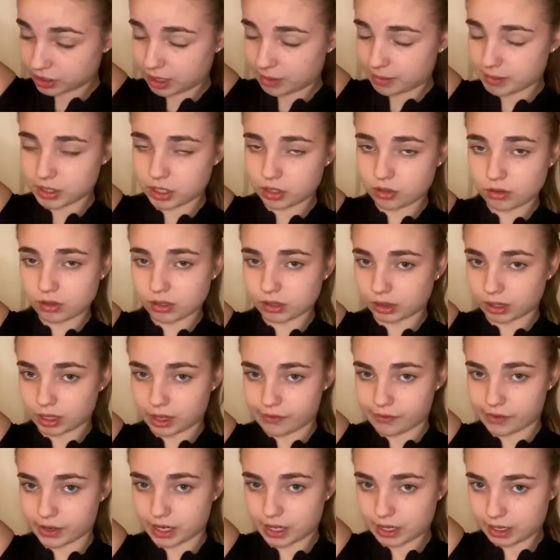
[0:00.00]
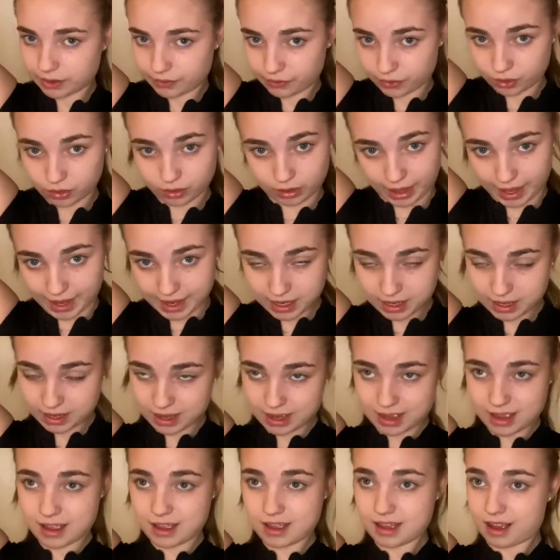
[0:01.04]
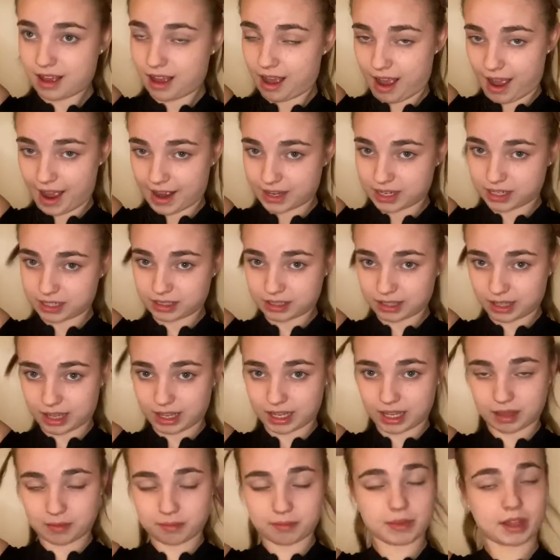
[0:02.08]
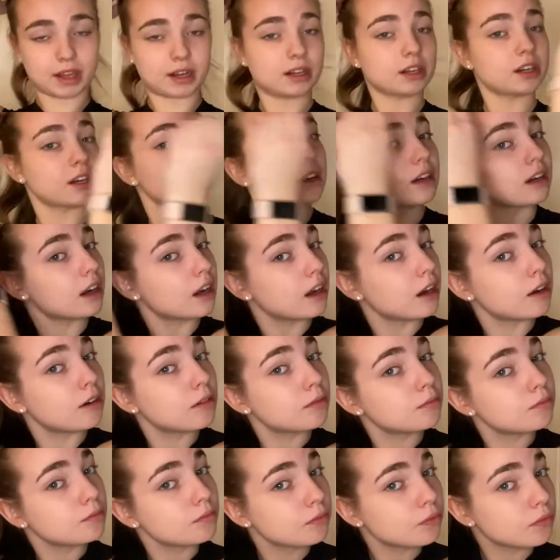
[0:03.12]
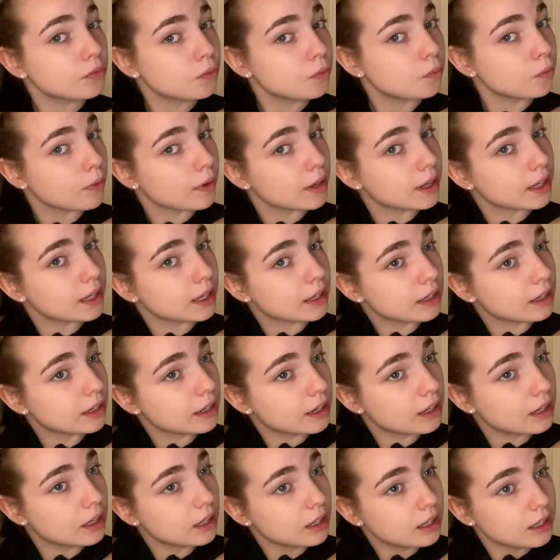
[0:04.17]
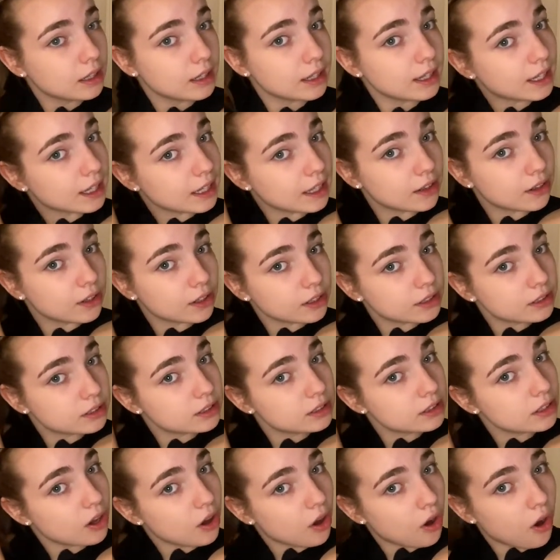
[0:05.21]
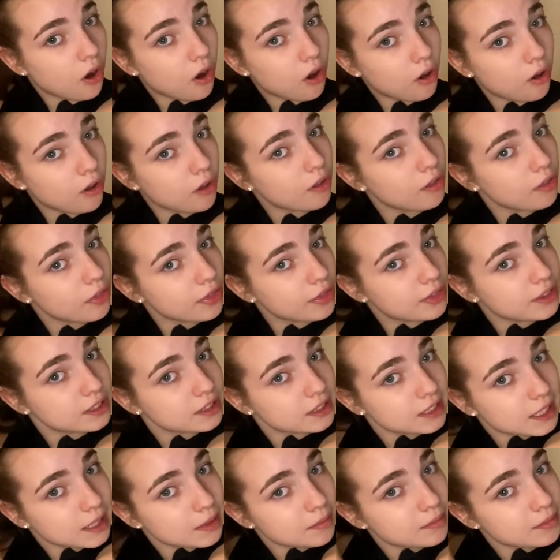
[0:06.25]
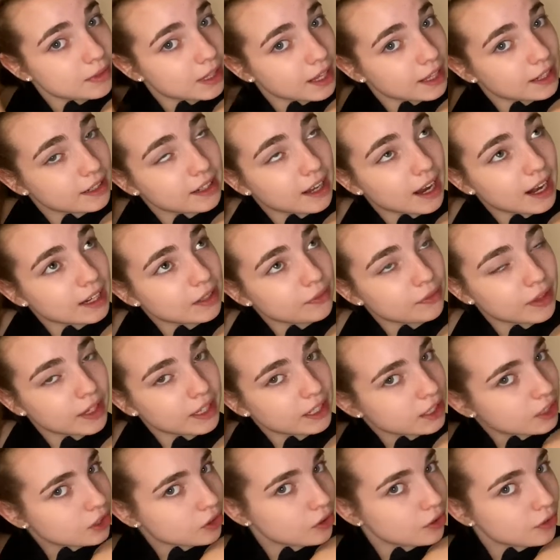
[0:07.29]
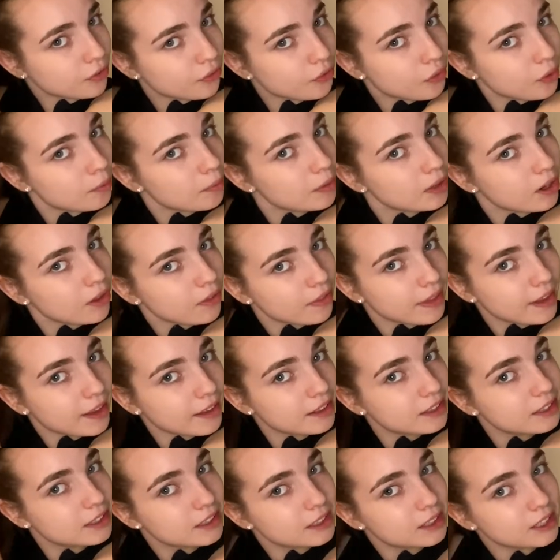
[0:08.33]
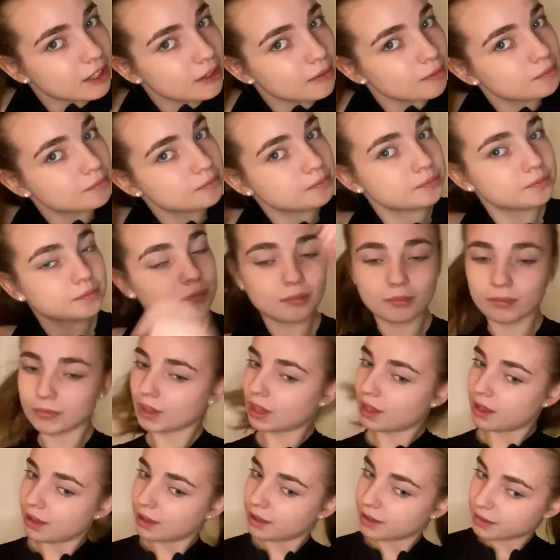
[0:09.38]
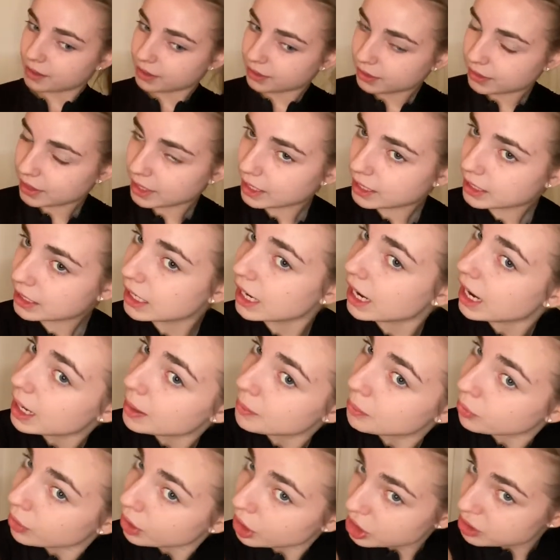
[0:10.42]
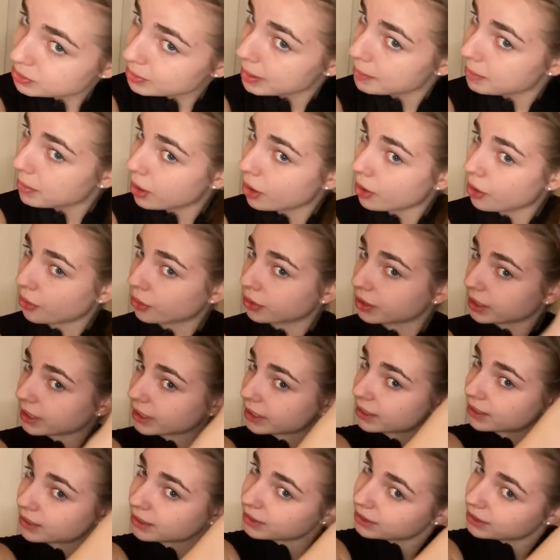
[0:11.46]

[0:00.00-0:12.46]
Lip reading: I mean, you can leave it in if you like. I just like it better when it looks all the same and kind of like uniform and all that. So then I brush my pony.